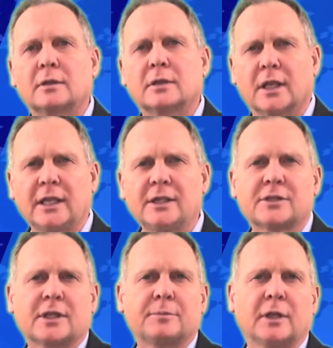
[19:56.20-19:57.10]
The
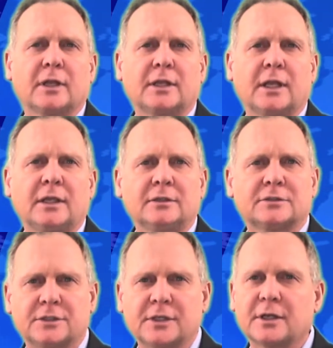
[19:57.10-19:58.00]
league's inability
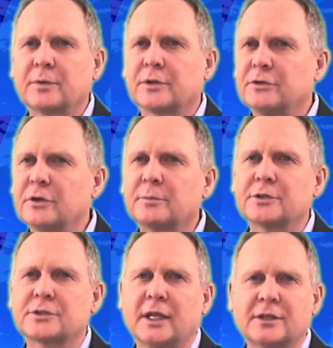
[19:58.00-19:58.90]
to deal with
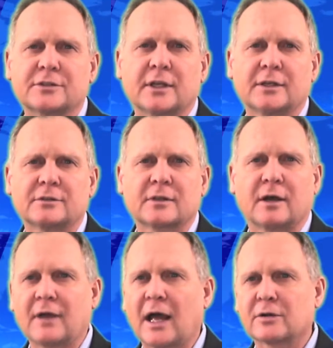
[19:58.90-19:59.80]
numerous incidents
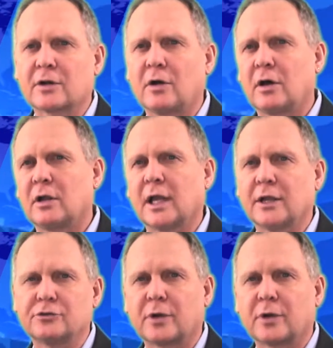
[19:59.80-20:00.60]
of alcohol and